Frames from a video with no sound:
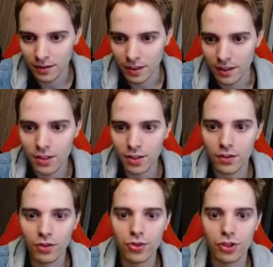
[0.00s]
Yeah, these are not
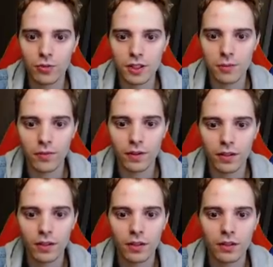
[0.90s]
the crucial ones,
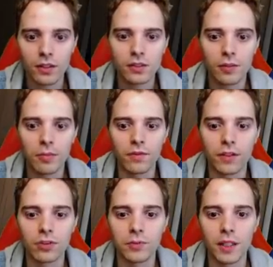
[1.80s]
perfect. These are
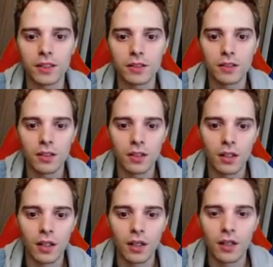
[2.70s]
perfect, to be honest.
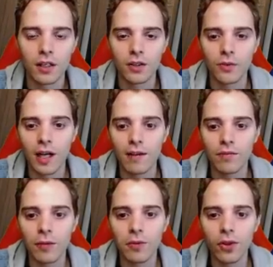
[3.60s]
We have
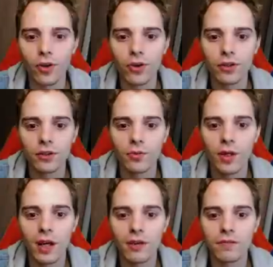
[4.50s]
double urn, we
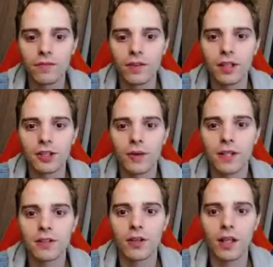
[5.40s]
have a
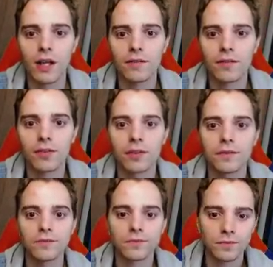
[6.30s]
Tyranitar left.
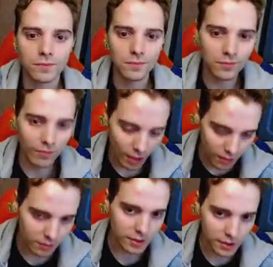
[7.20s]

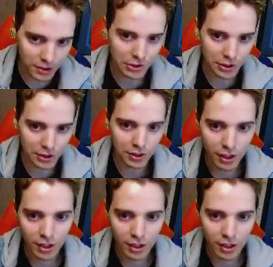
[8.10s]
This is good.